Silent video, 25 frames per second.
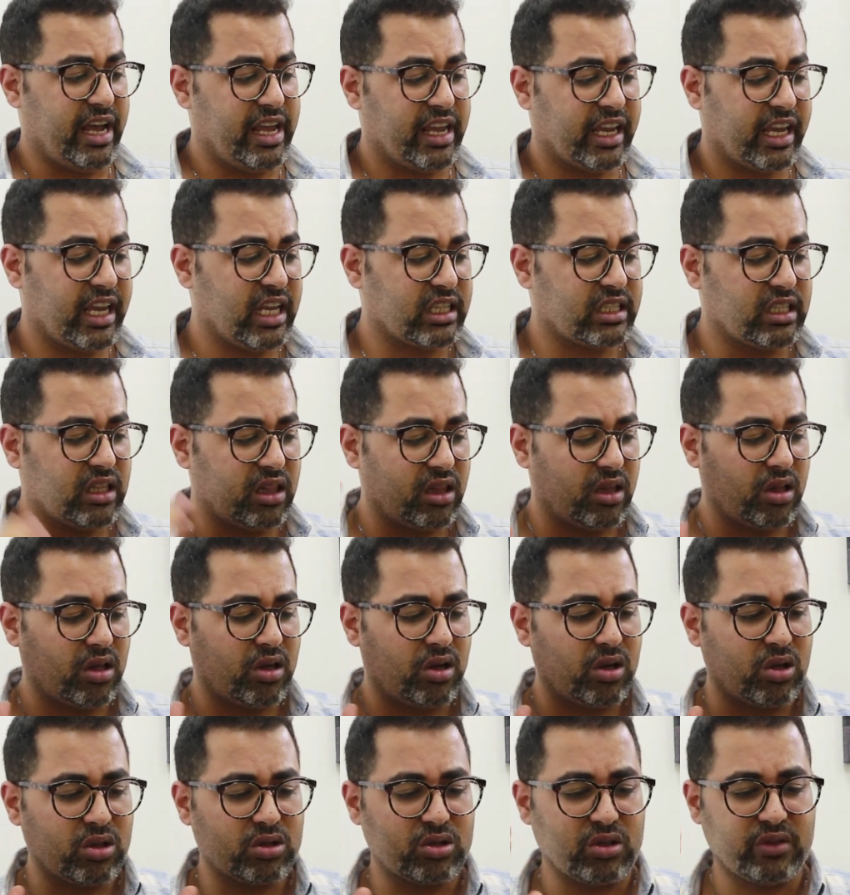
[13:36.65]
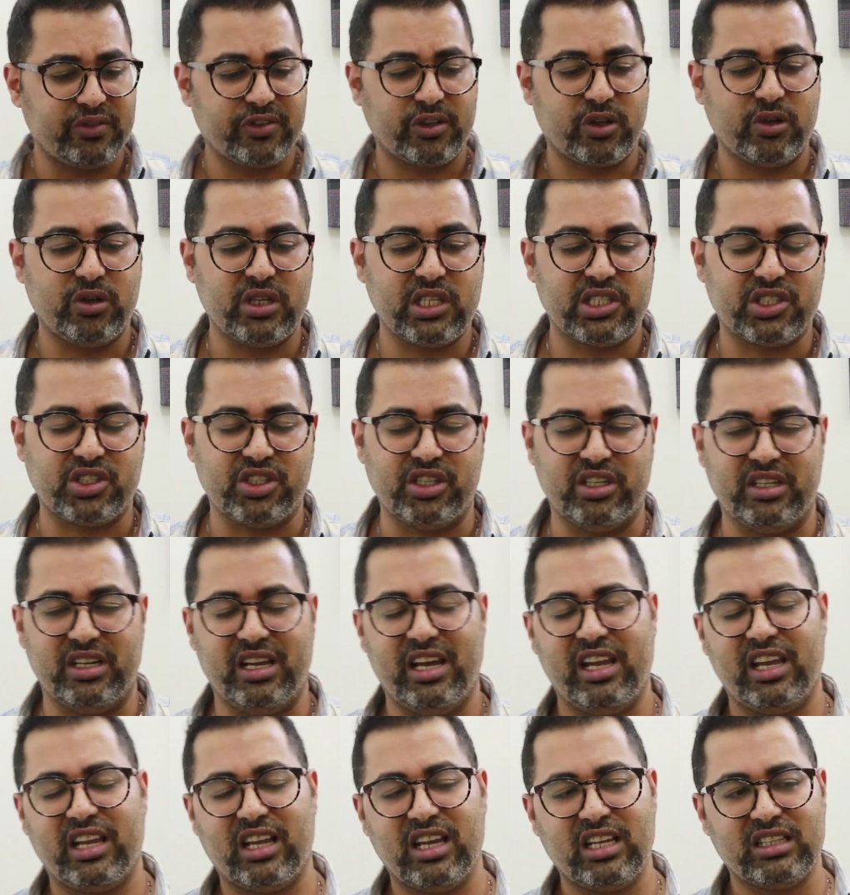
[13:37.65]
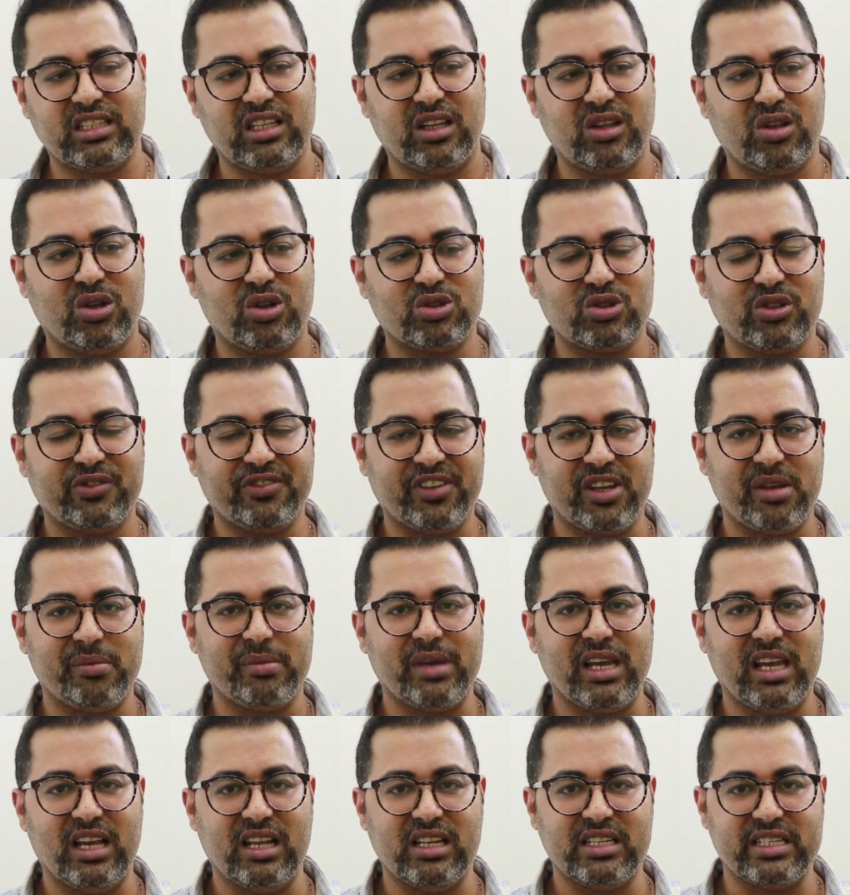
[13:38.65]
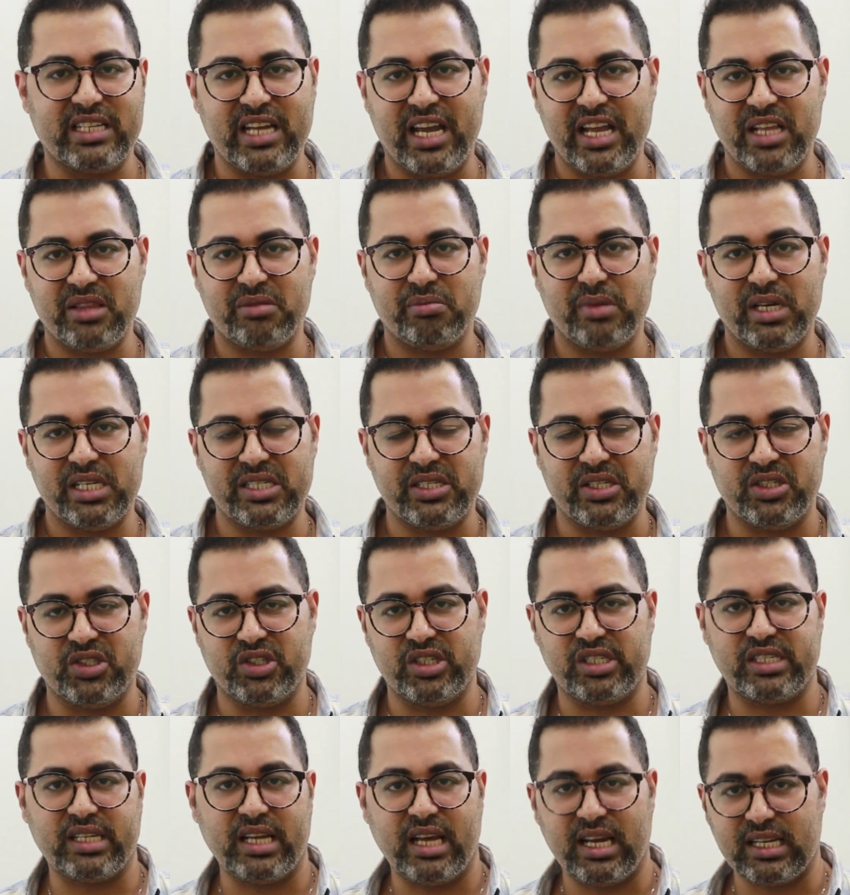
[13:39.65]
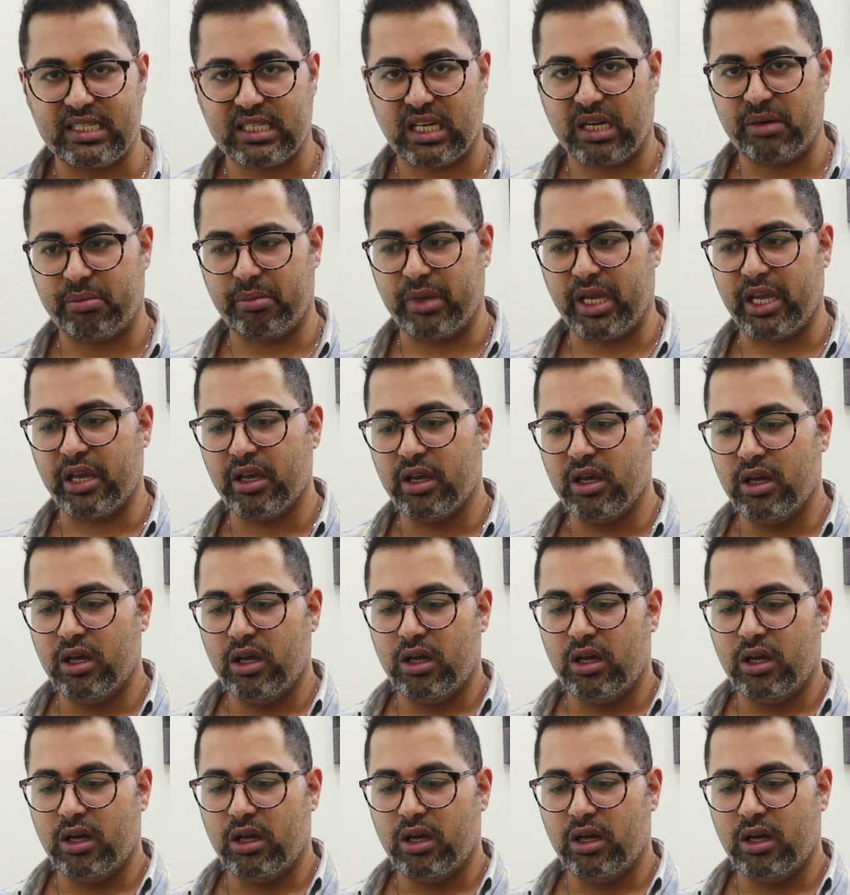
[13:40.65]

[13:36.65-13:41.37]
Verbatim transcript: I get a lot of questions. I get a lot of emails and messages asking me,